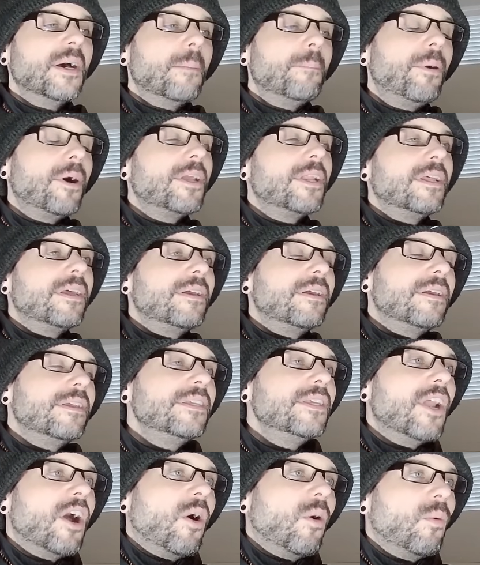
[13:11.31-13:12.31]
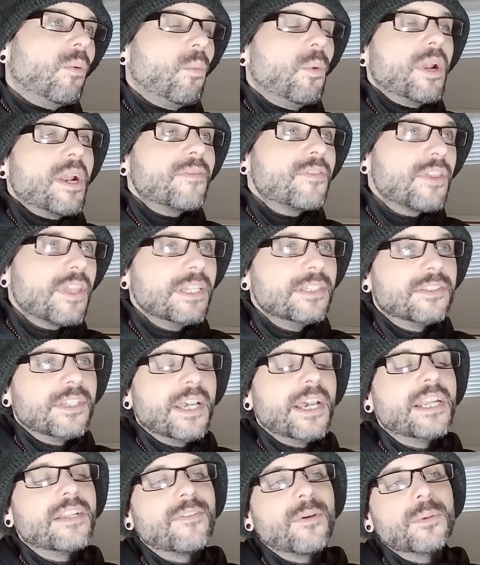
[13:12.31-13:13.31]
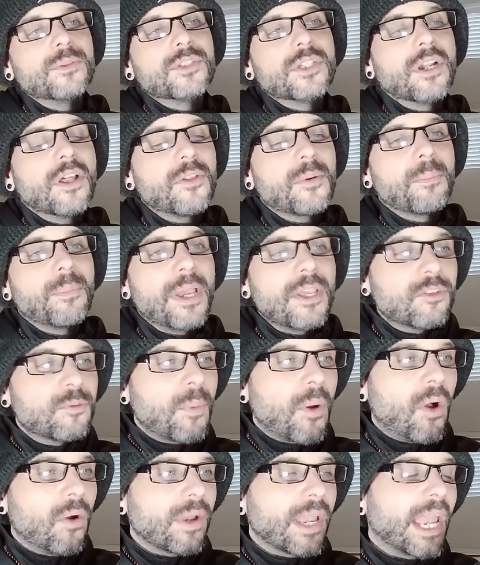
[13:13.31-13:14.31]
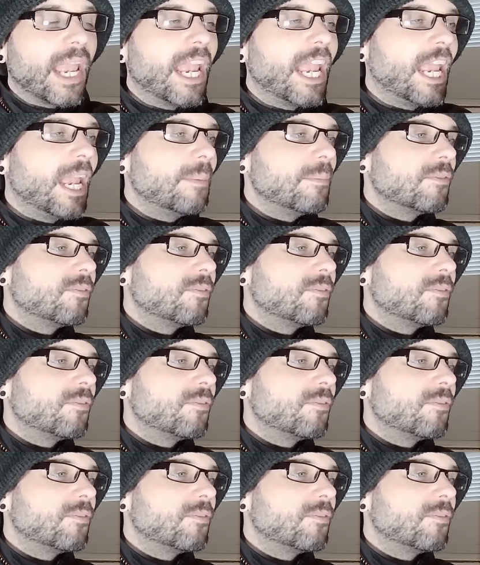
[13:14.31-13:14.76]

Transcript: But, you know, whatever they did, if it was another baseball game,